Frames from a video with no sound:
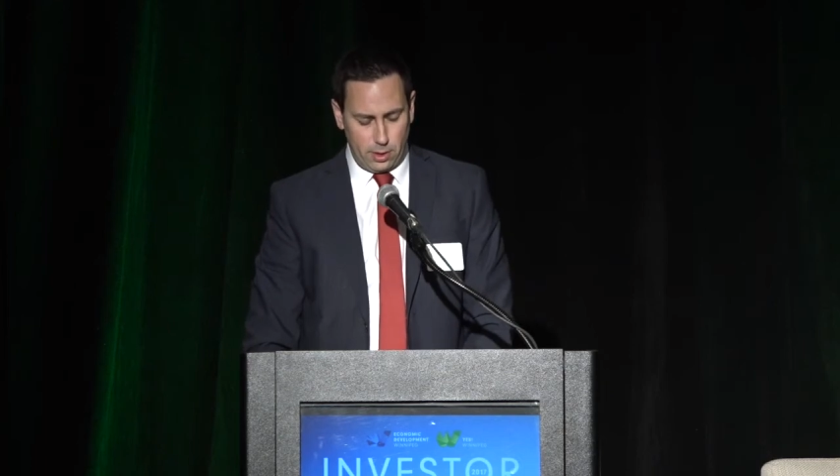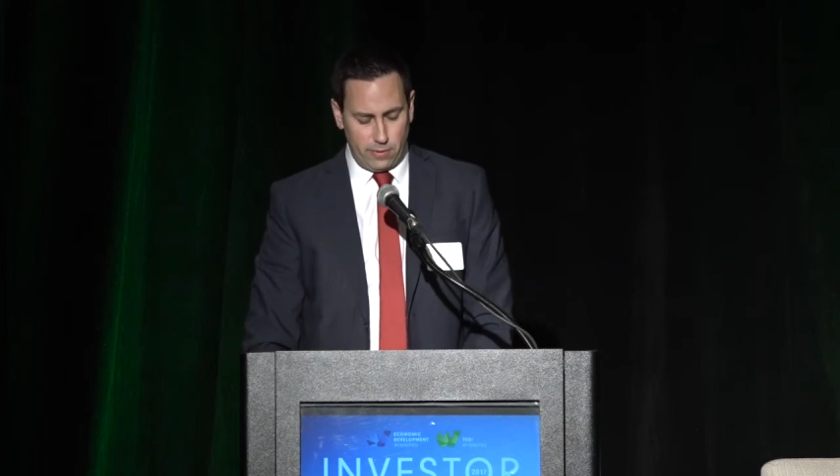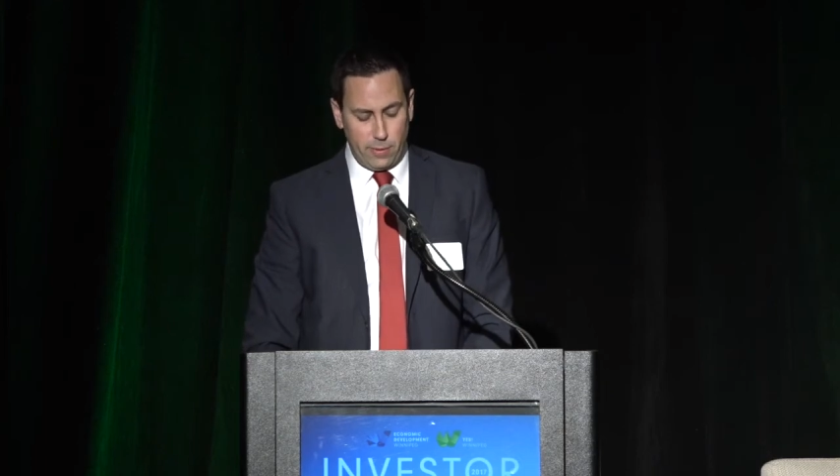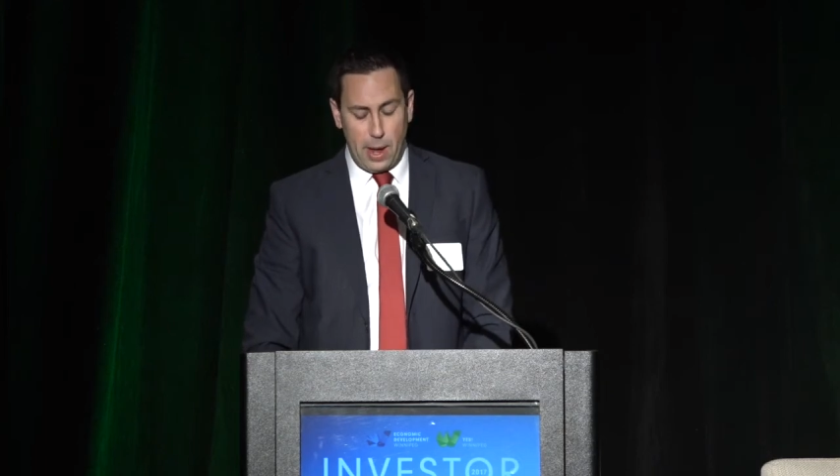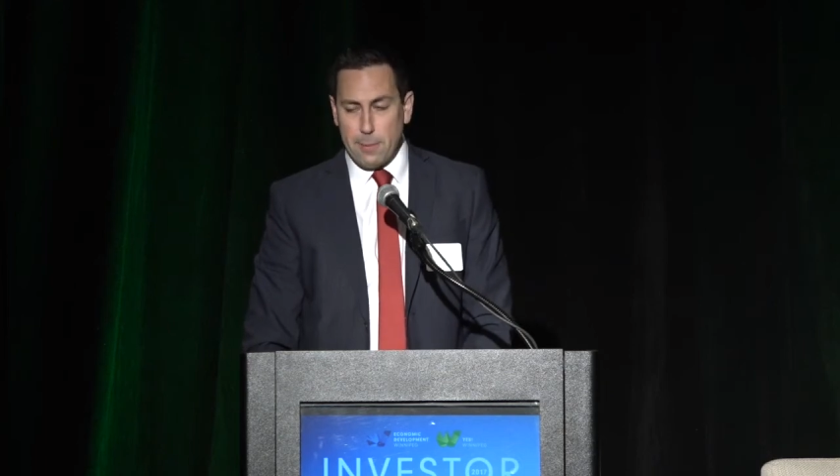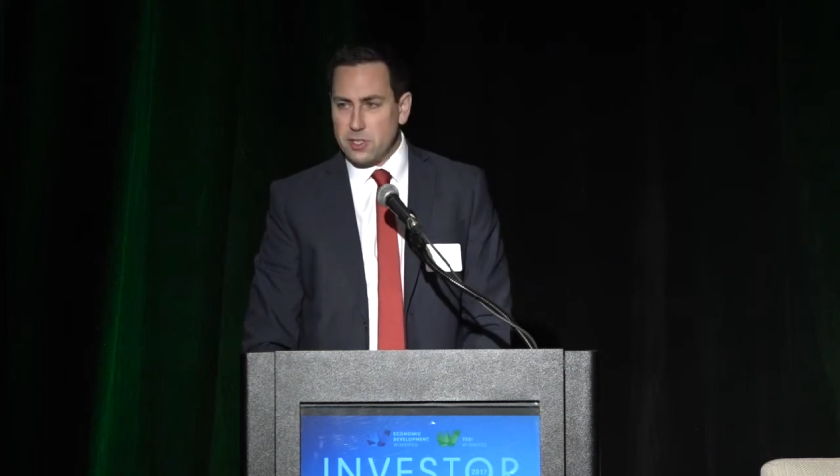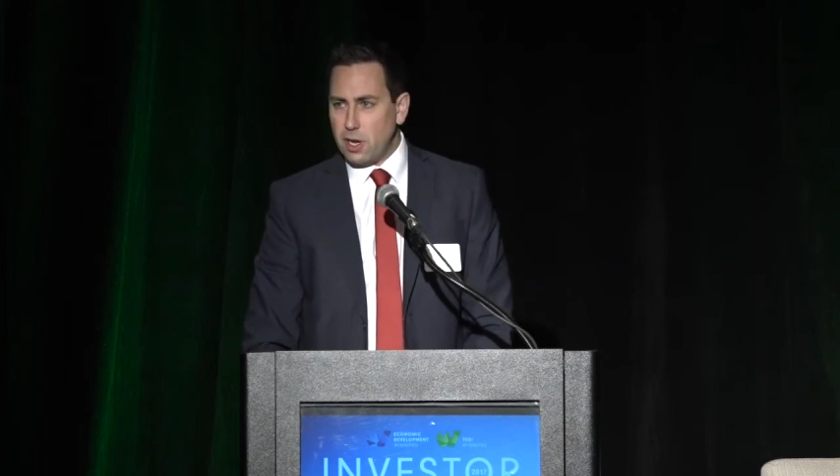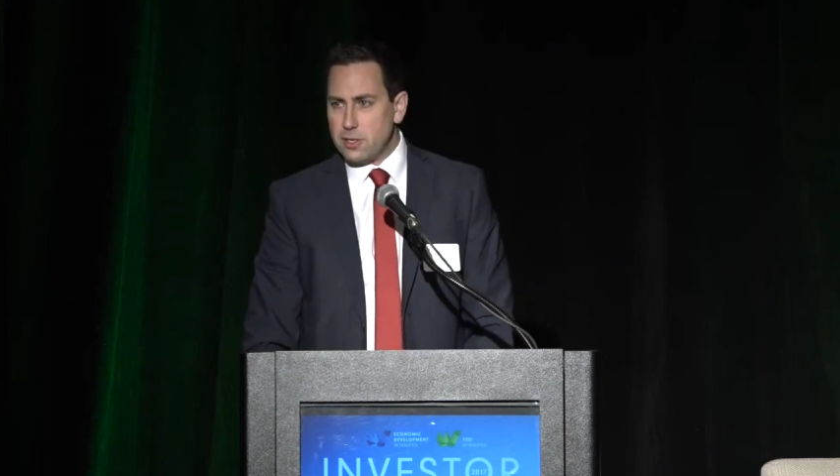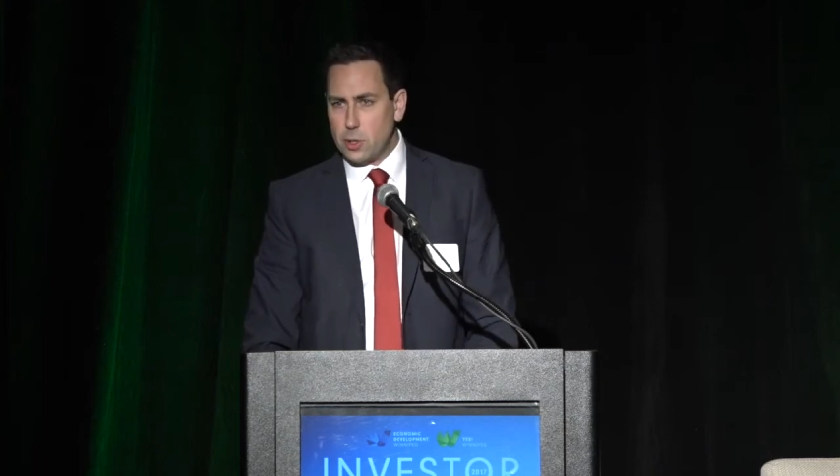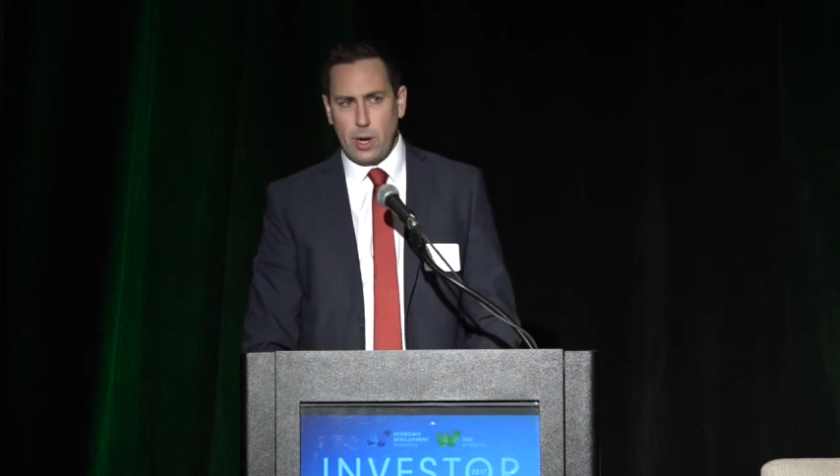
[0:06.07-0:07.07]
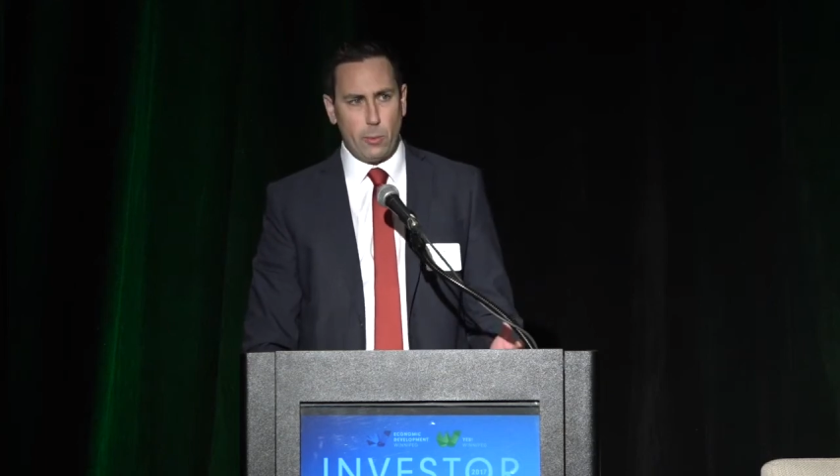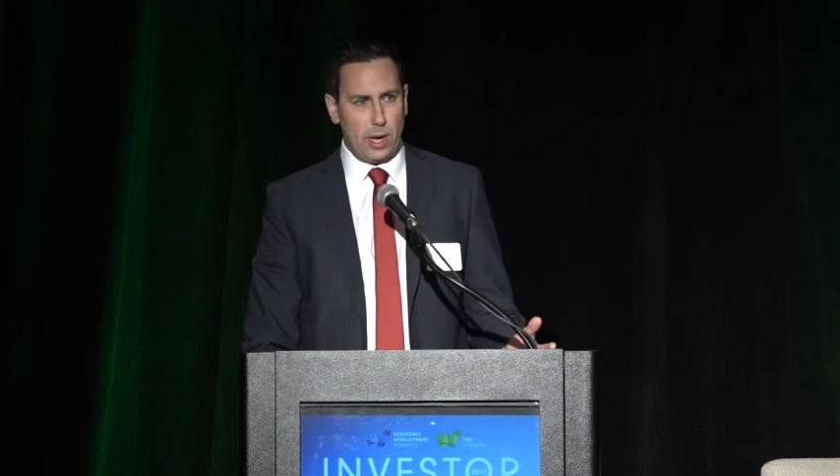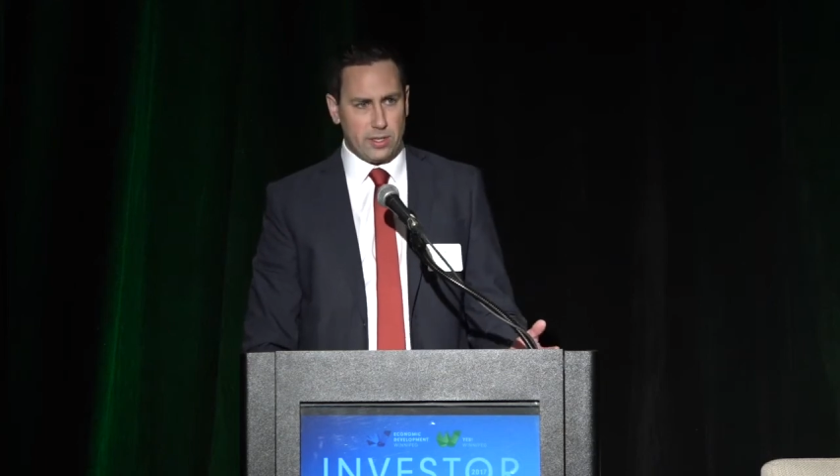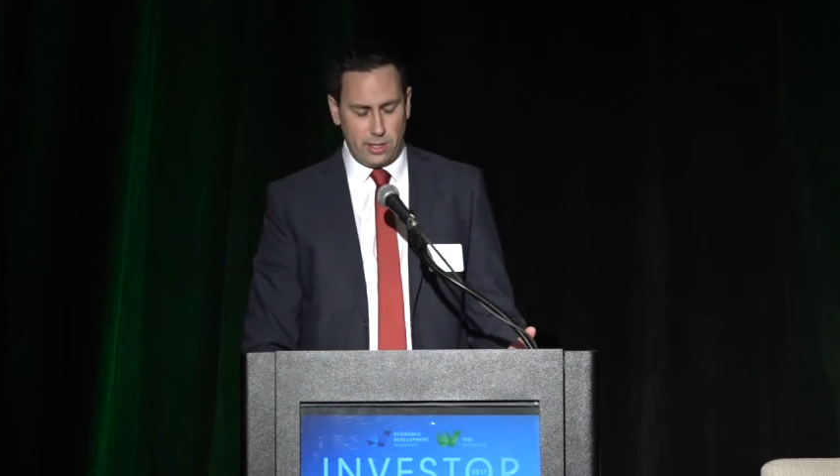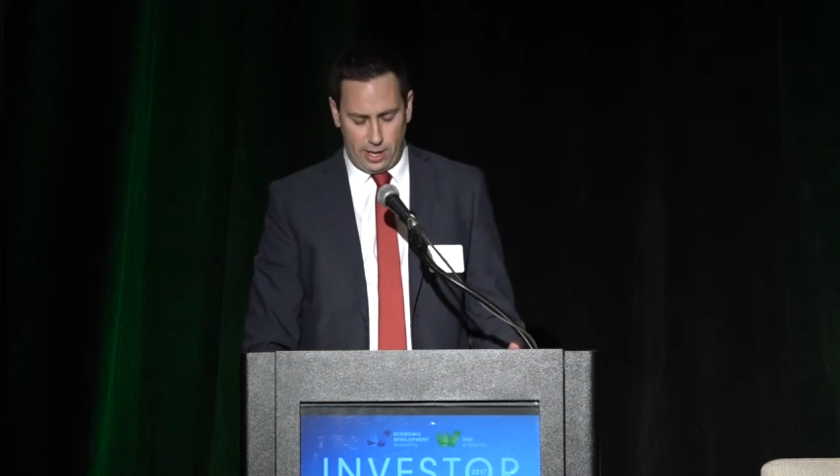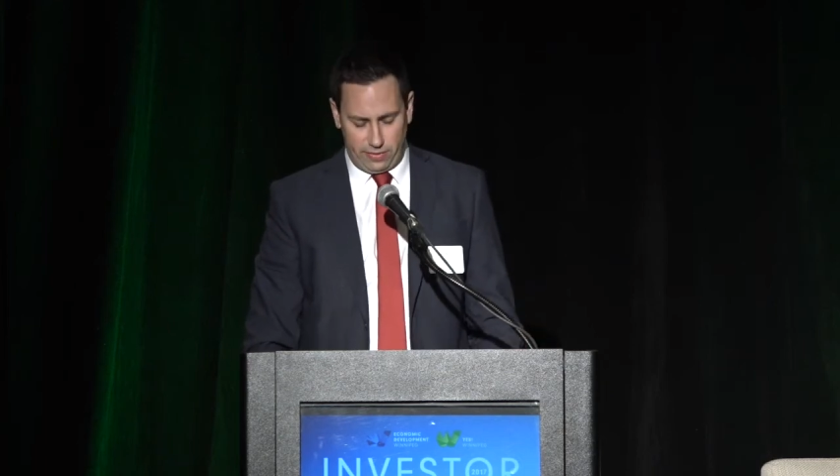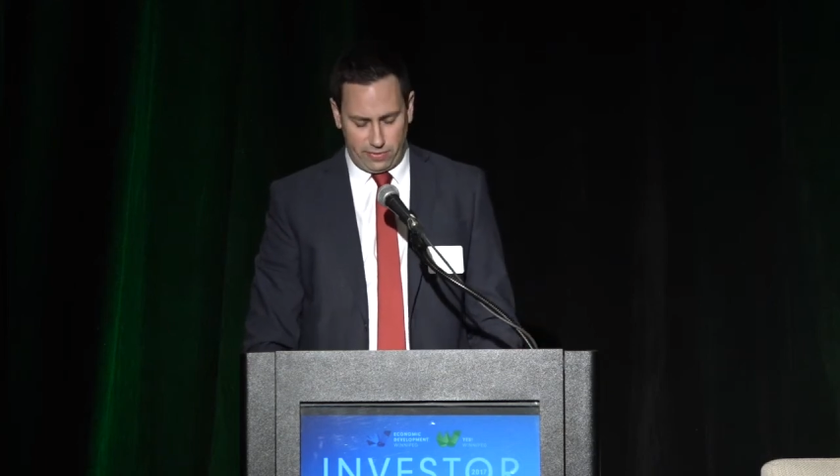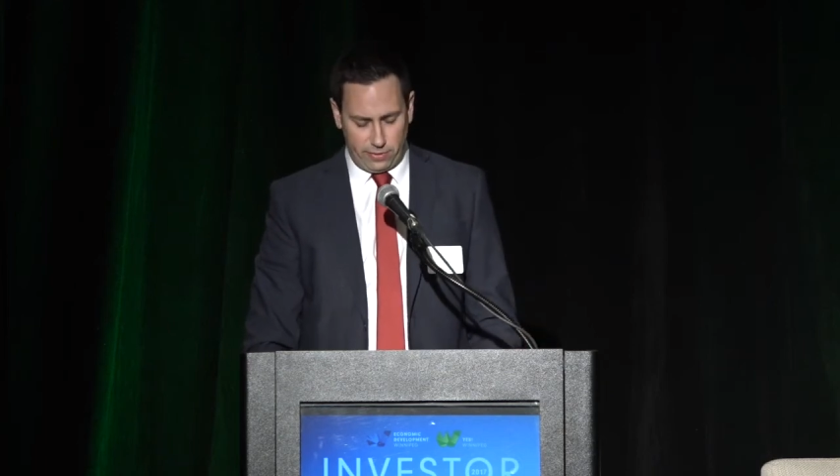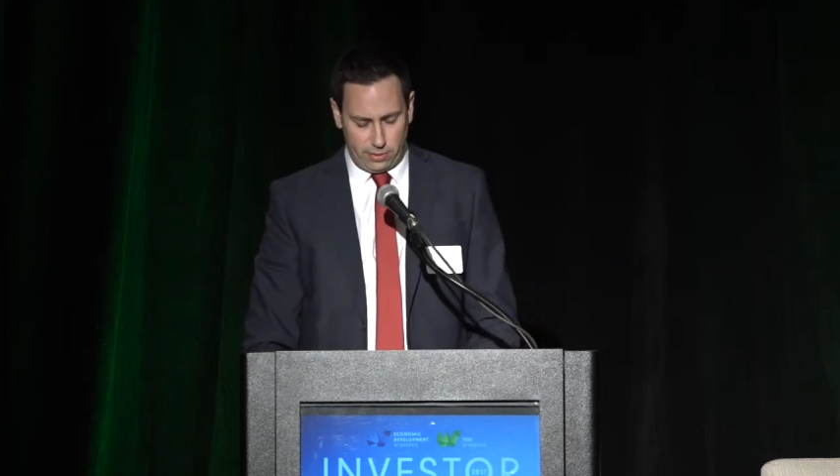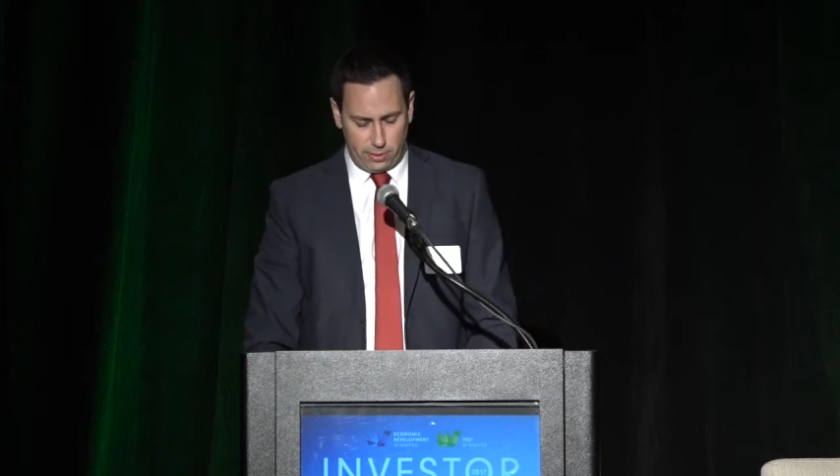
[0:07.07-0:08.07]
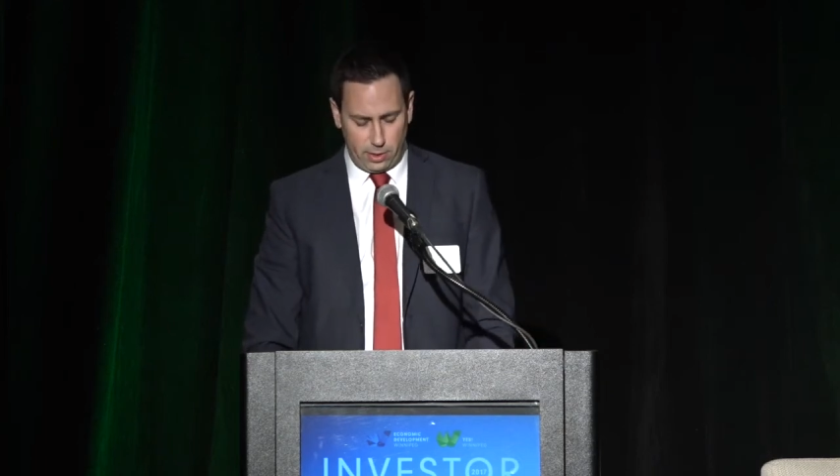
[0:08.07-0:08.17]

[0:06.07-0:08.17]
From Amazon to Great West Life,